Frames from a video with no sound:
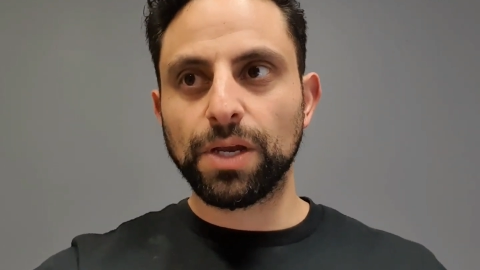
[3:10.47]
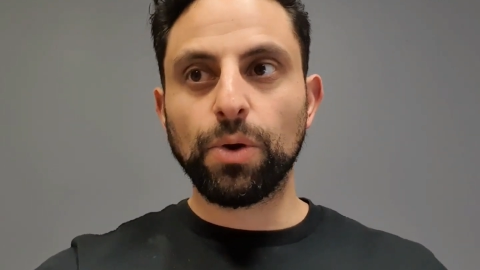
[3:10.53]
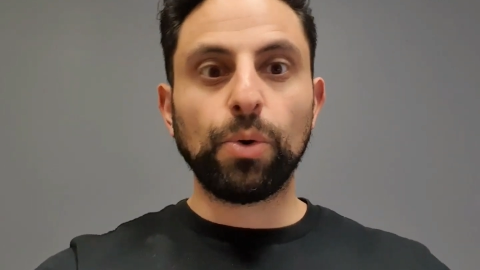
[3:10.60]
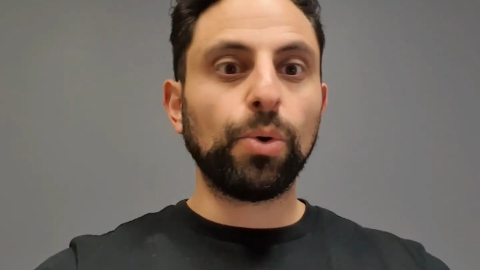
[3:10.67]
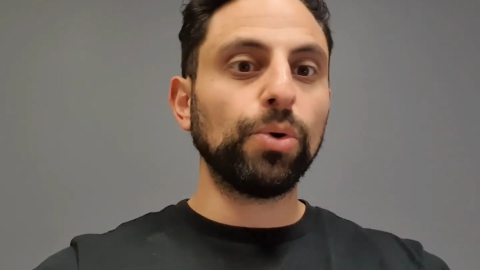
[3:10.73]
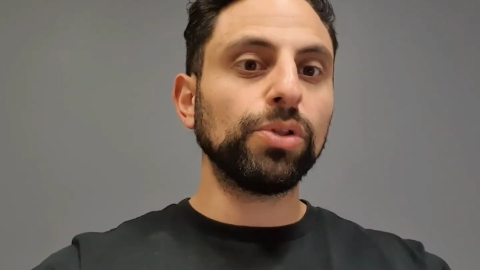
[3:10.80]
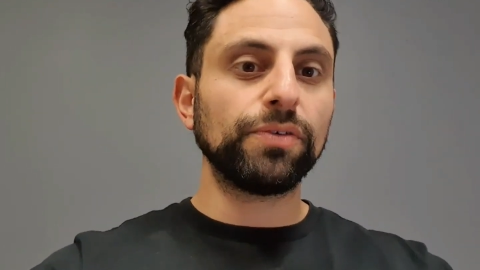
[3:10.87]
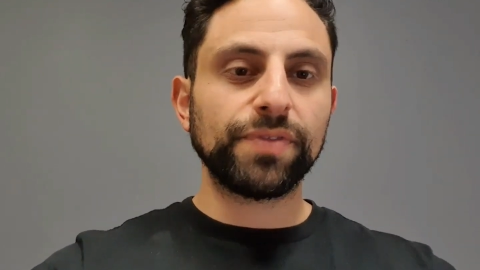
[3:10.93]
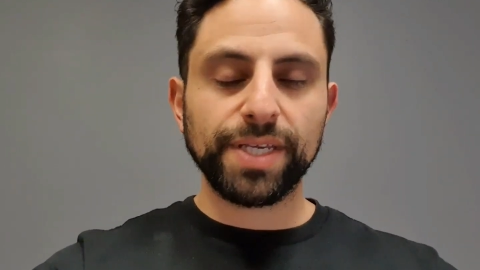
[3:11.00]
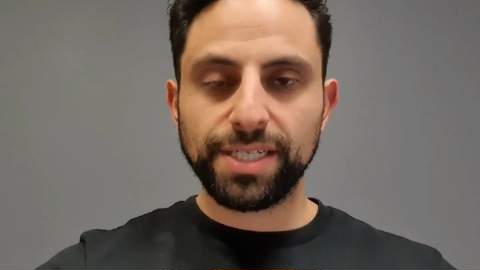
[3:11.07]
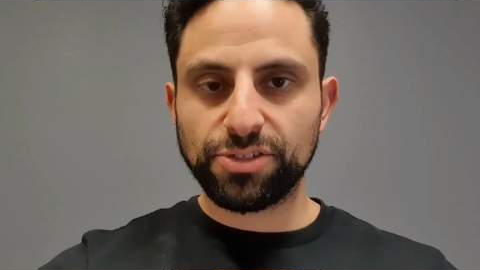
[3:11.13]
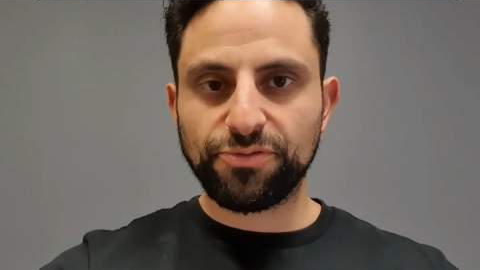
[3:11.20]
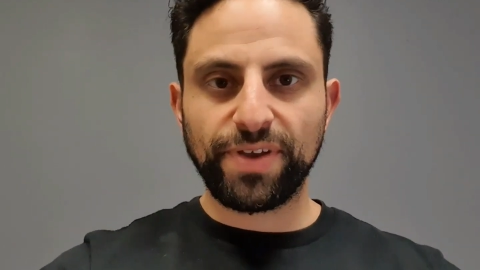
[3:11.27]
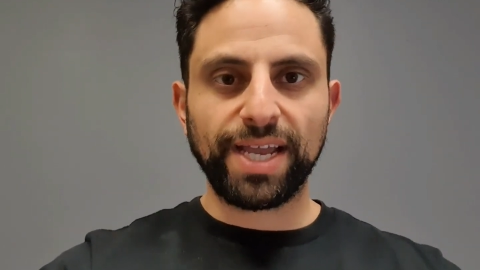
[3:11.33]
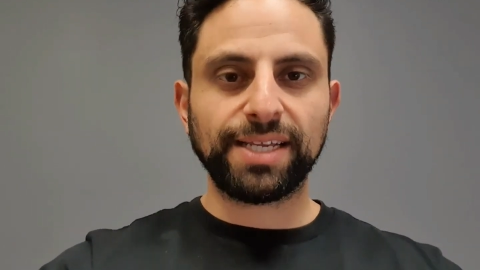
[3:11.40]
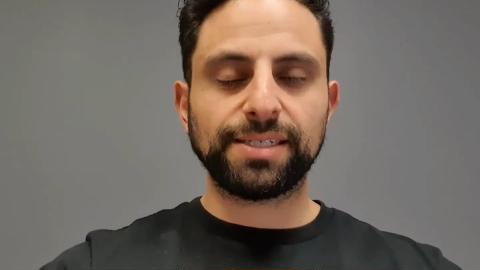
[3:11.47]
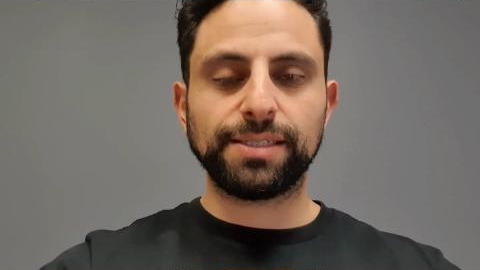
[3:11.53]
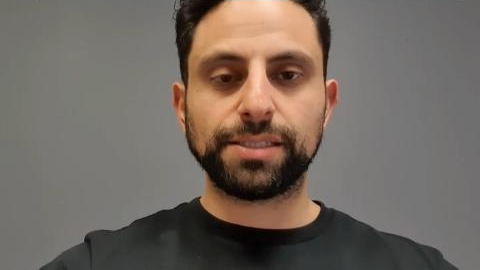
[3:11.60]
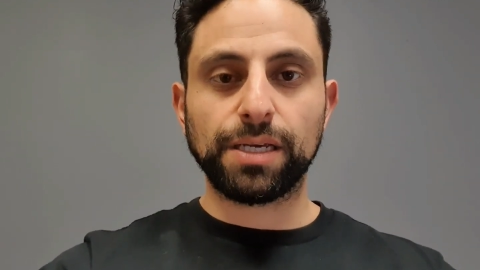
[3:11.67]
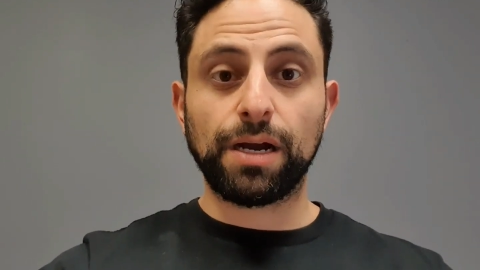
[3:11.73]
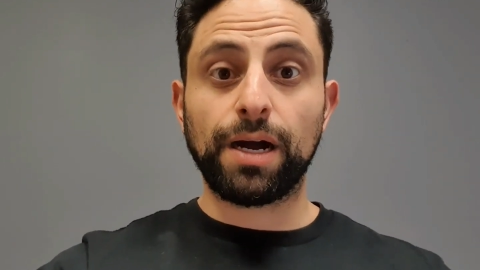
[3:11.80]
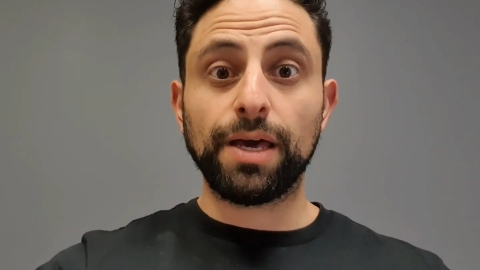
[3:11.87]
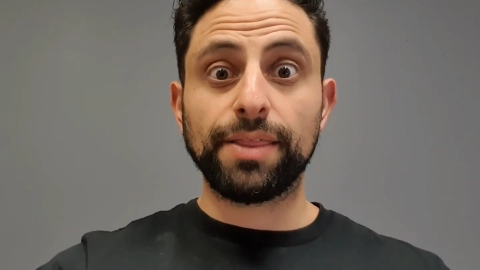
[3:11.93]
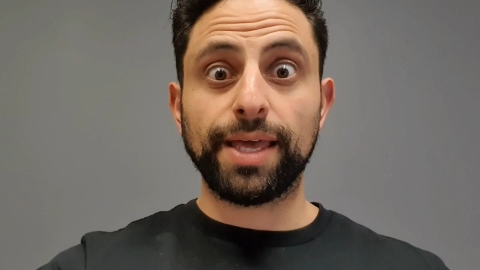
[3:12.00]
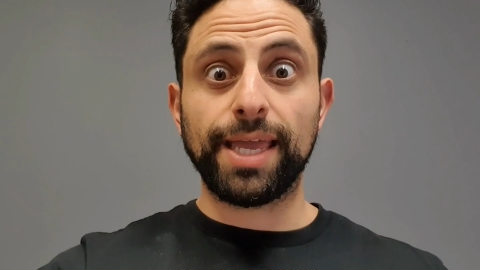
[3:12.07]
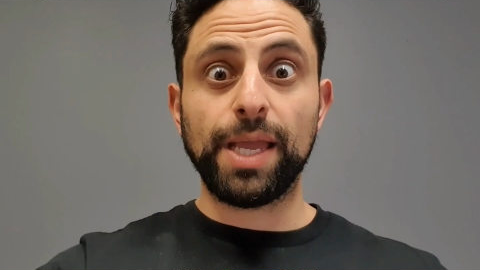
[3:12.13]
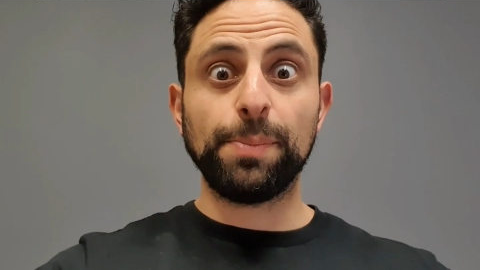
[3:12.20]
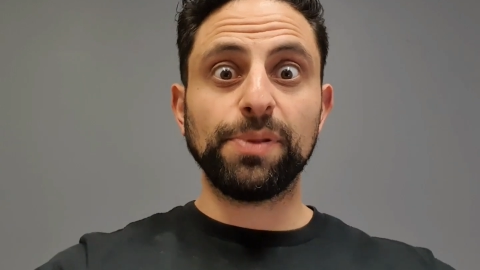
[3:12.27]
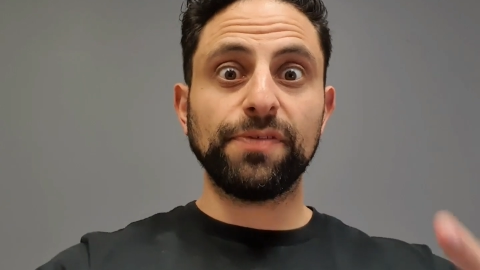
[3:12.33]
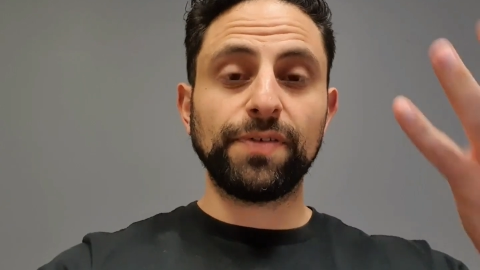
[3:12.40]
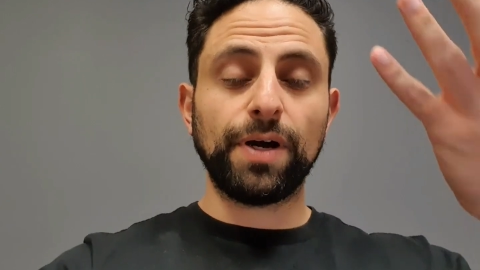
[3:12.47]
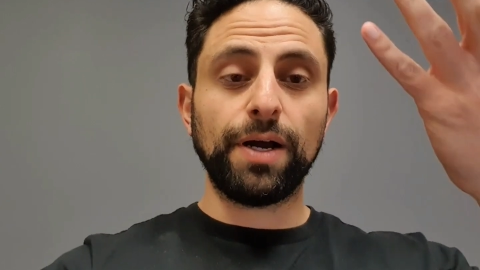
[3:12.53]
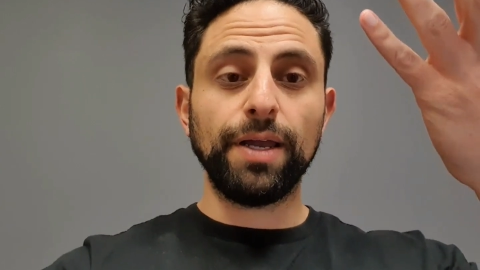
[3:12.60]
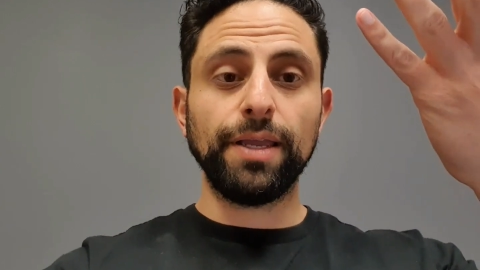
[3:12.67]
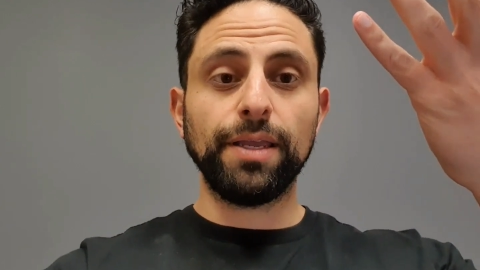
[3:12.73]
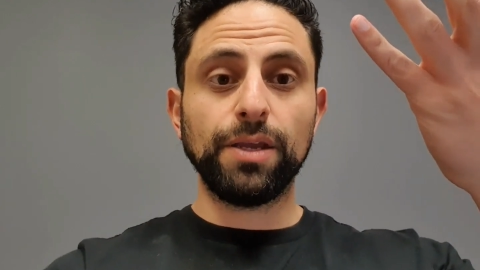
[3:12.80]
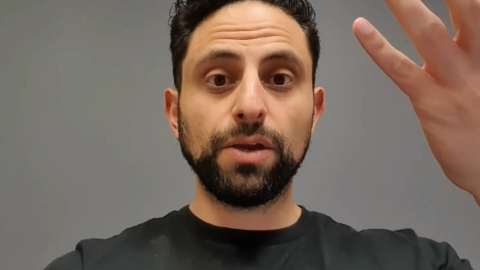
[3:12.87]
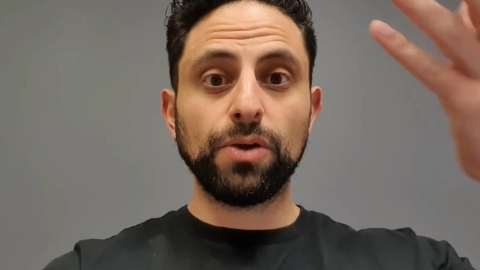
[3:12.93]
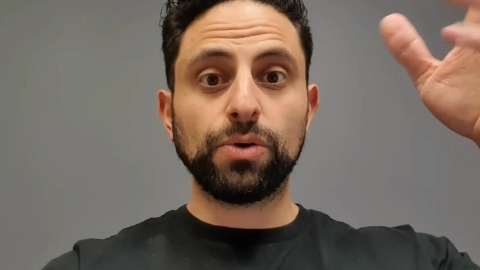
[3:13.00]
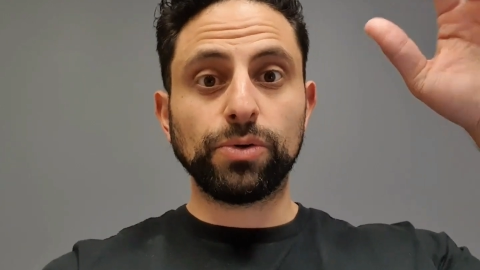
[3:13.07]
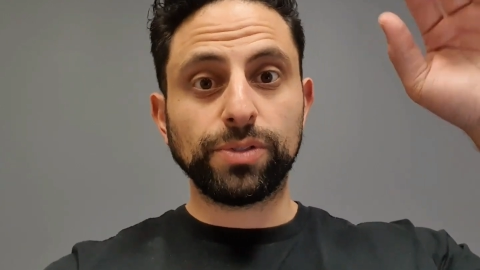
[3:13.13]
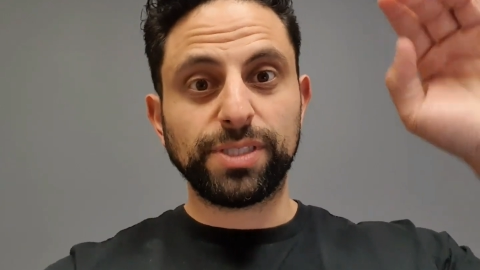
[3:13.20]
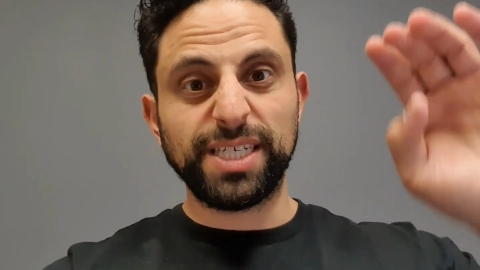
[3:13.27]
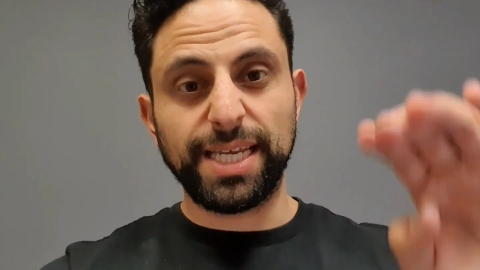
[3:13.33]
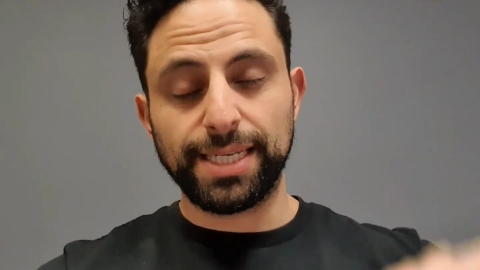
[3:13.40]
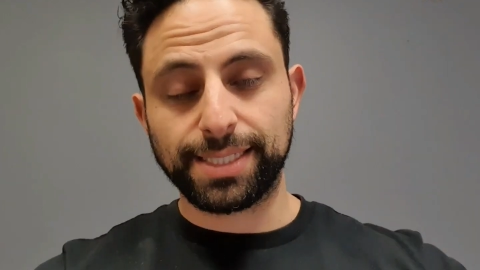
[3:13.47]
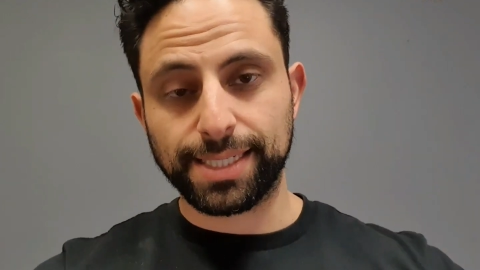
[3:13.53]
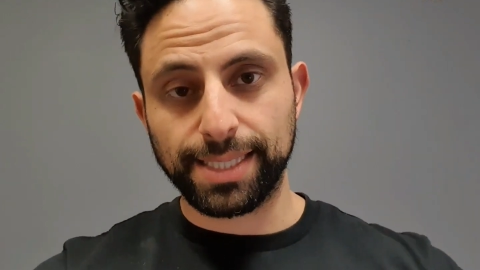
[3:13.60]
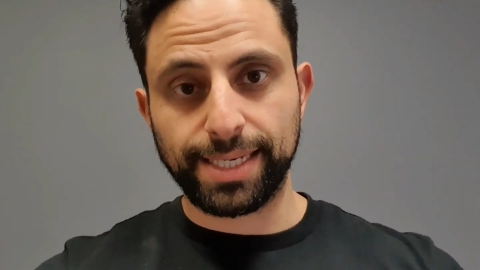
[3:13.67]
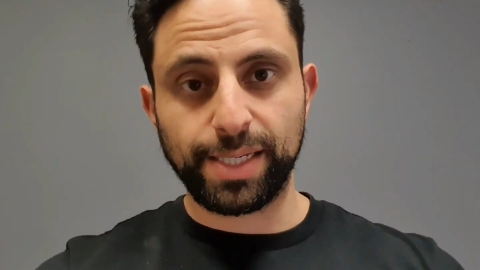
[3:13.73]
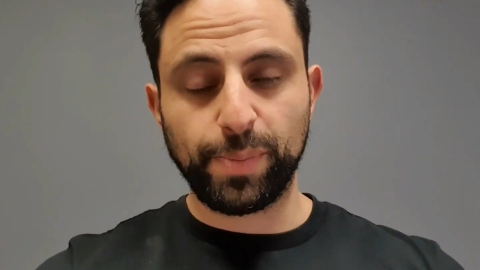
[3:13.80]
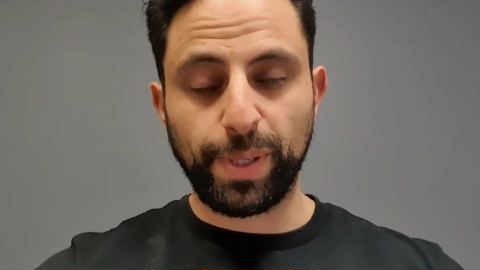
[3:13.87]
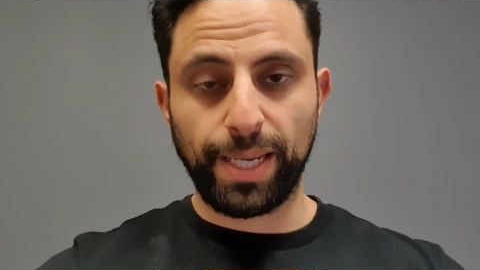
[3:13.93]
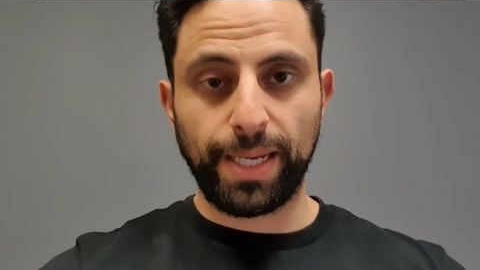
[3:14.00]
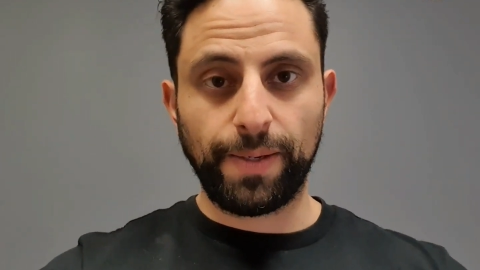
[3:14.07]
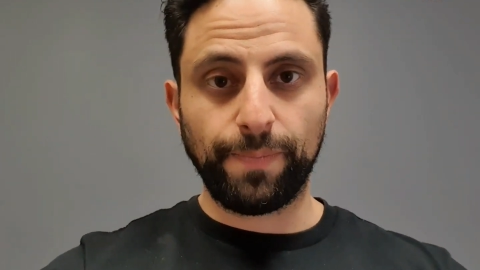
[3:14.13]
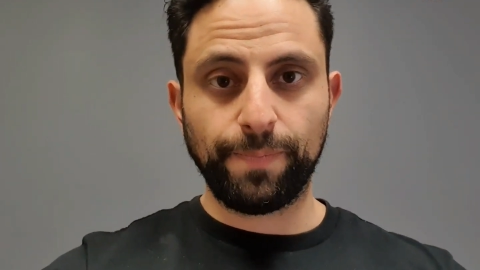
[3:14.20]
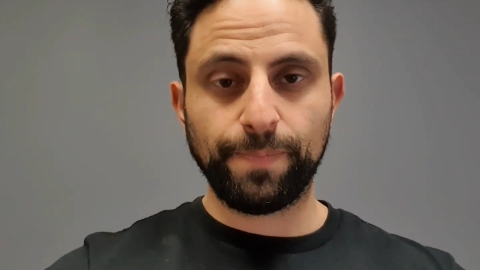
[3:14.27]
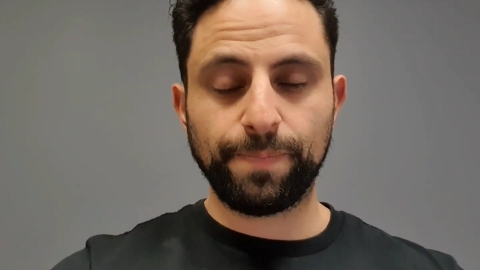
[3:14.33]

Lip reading: All of these factors either amplify or de-escalate pain.